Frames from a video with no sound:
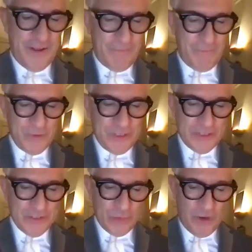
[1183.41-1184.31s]
I put it
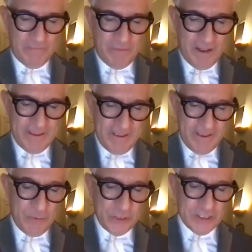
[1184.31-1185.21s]
into my
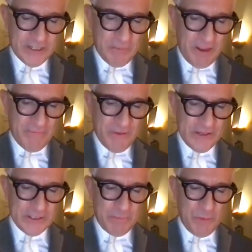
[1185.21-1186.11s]

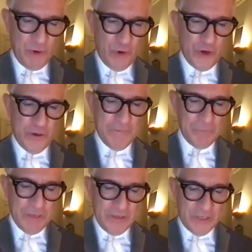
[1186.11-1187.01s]
first book.
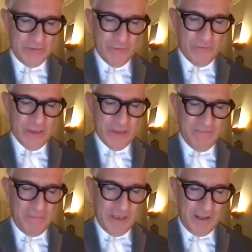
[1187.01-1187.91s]
So if you
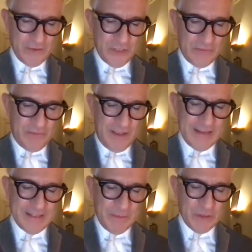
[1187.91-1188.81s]
forgive me, I'll just
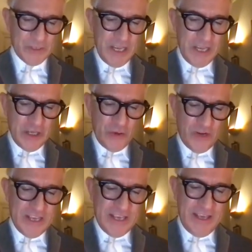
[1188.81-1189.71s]
find it because you'll
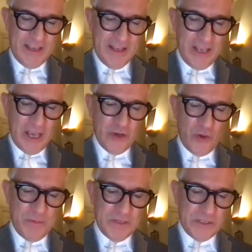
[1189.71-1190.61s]
hear and
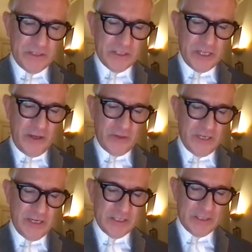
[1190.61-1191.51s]
you'll be
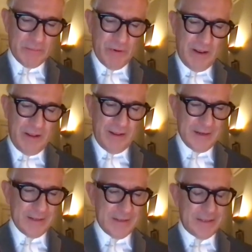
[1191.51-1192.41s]
totally
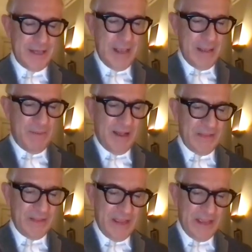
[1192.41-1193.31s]
surprised by
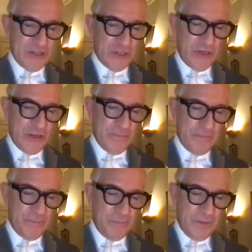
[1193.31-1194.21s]
the nature
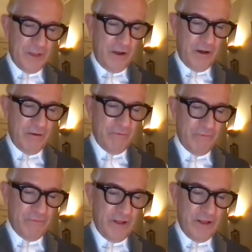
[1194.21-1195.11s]
of
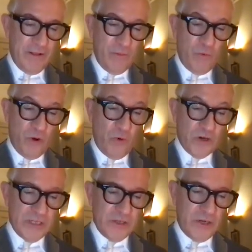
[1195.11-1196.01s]

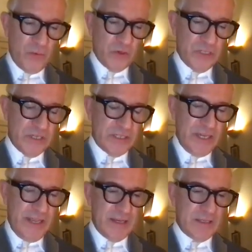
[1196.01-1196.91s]
what it
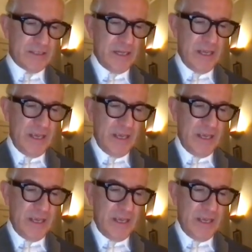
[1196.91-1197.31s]
says.